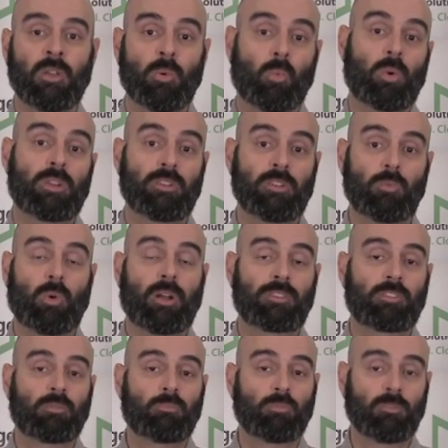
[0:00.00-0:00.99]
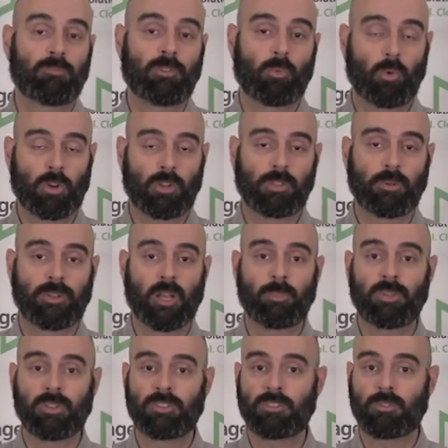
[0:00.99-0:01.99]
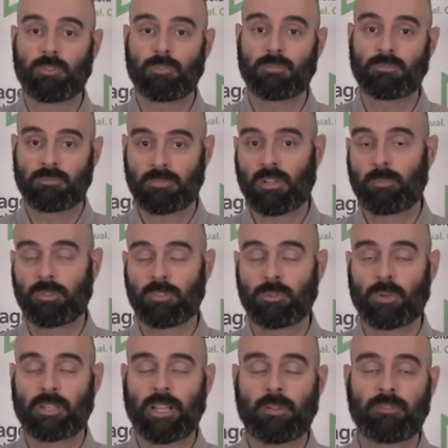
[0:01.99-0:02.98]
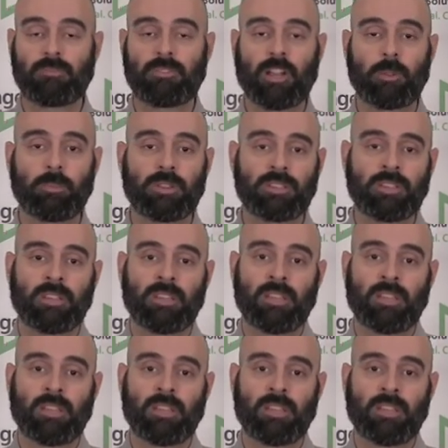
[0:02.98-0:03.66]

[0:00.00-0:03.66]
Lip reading: when you want to move a workload up into a cloud environment.